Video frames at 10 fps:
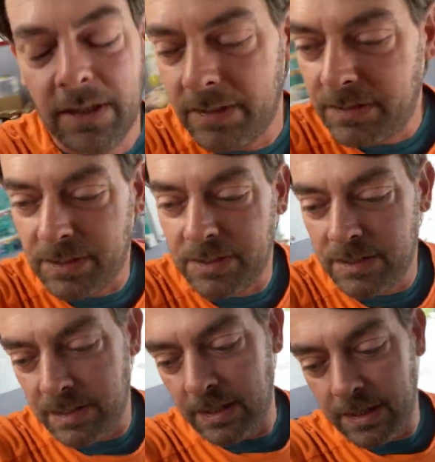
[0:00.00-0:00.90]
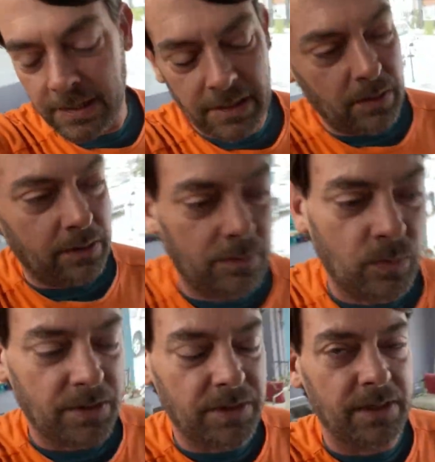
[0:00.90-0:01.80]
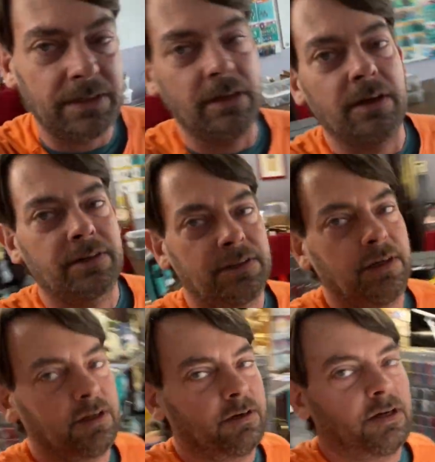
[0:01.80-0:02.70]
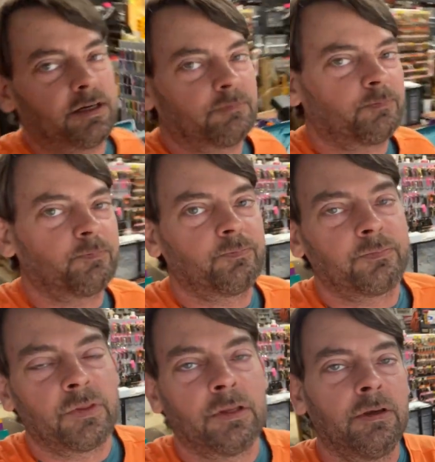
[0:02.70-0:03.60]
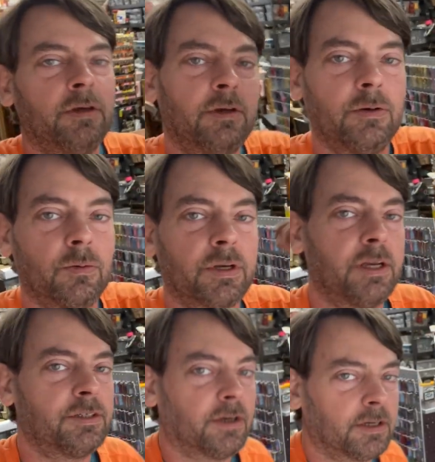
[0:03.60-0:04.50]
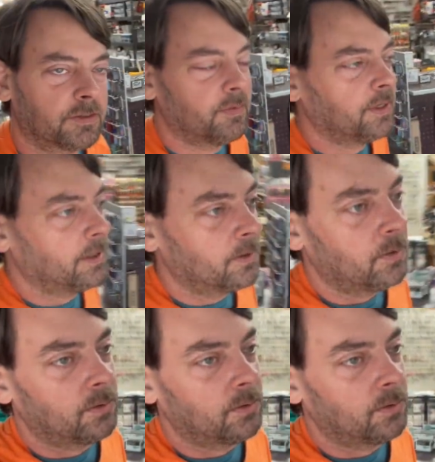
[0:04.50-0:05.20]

It's just uh, wood dust locks day, all right. Catch y'all next video.